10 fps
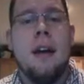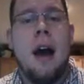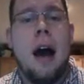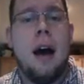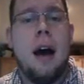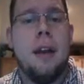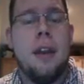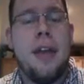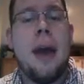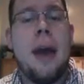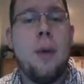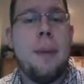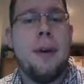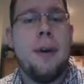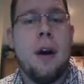on that
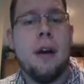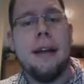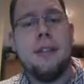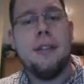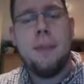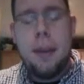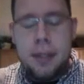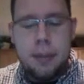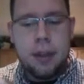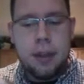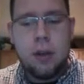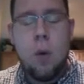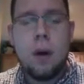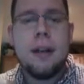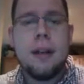webinar and maybe some of the
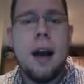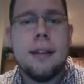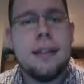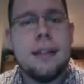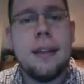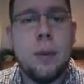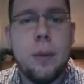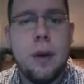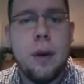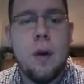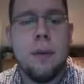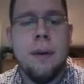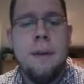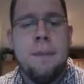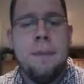core content that we went over
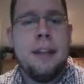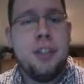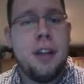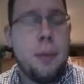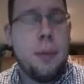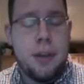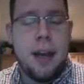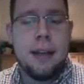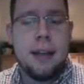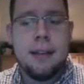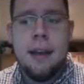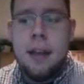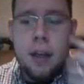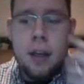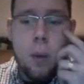and share that with you guys.
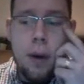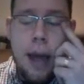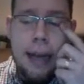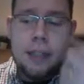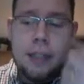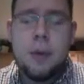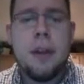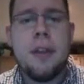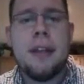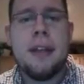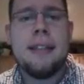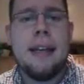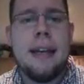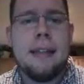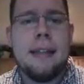You know, I guess one of the things
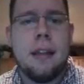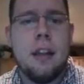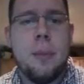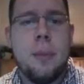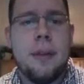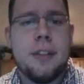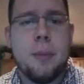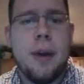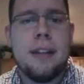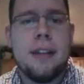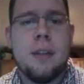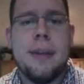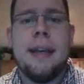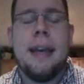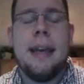that is a little bit of a surprise to
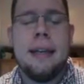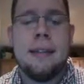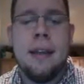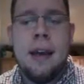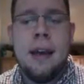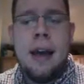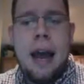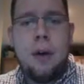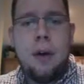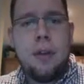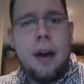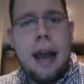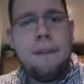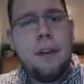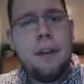me is how
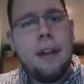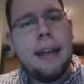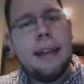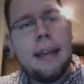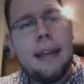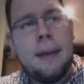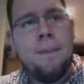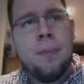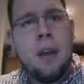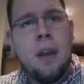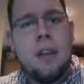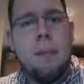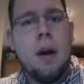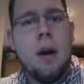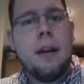I feel like the
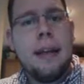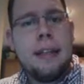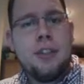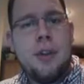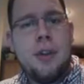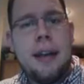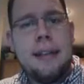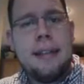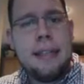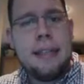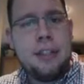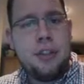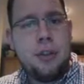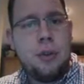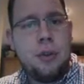market is trying to
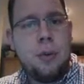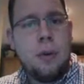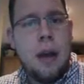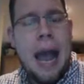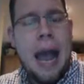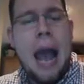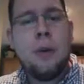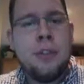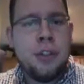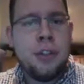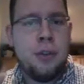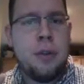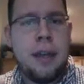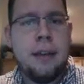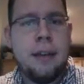teach you how to do
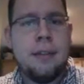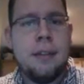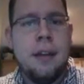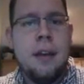things.